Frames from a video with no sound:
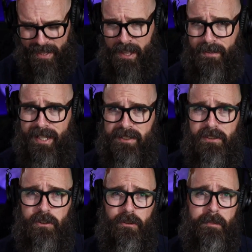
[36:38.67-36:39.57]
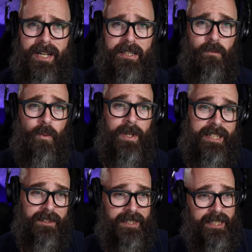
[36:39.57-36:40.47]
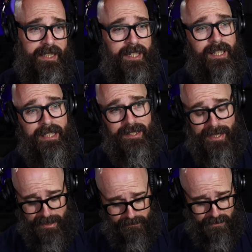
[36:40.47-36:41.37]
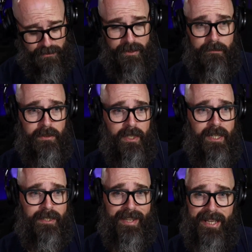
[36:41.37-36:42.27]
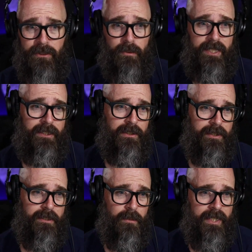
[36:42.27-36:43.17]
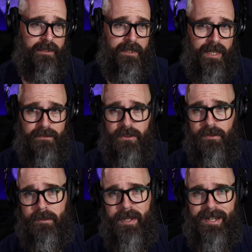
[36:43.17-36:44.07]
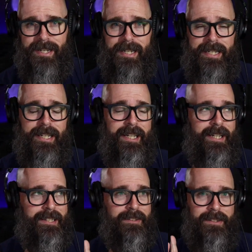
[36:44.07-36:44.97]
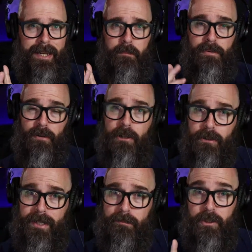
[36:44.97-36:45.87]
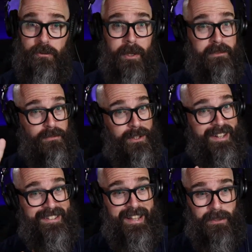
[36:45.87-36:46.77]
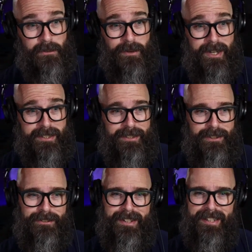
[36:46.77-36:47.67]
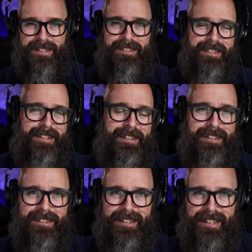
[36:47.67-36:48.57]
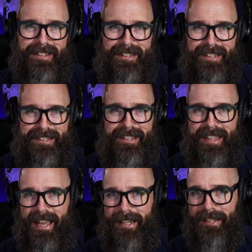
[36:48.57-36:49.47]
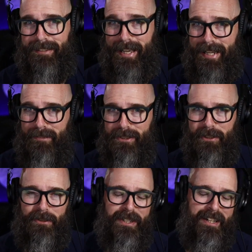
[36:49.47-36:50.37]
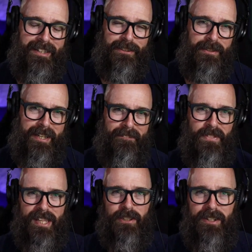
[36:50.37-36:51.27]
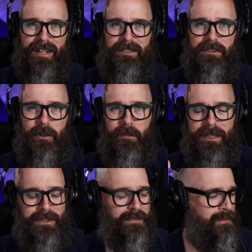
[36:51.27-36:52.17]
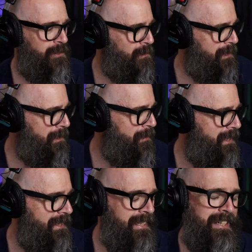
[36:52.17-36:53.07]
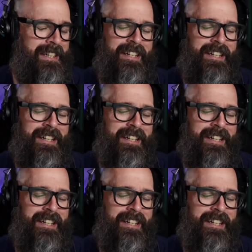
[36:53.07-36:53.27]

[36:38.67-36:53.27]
have access to my weekly live streams. Last week, during the weekly live stream, I I programmed drums for another rock cue, and uh, and I did that live. So so, yeah, thank you guys so much for joining me.